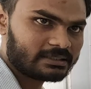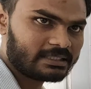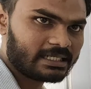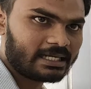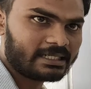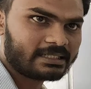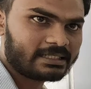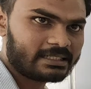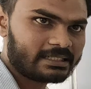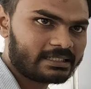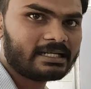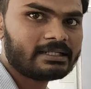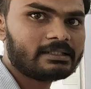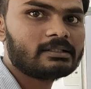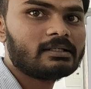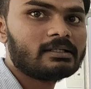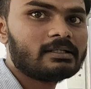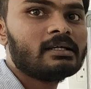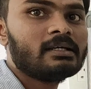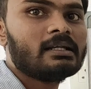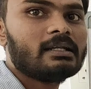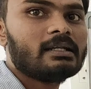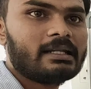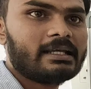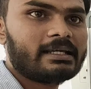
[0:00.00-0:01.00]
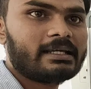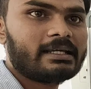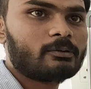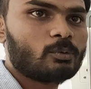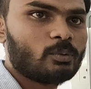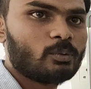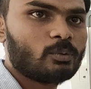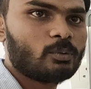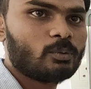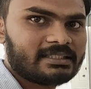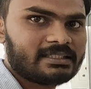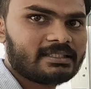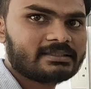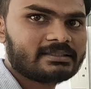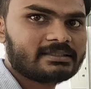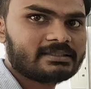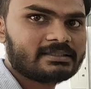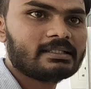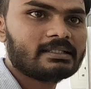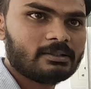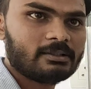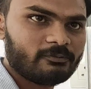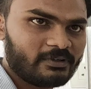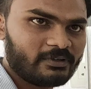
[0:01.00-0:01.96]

data and like quizzes,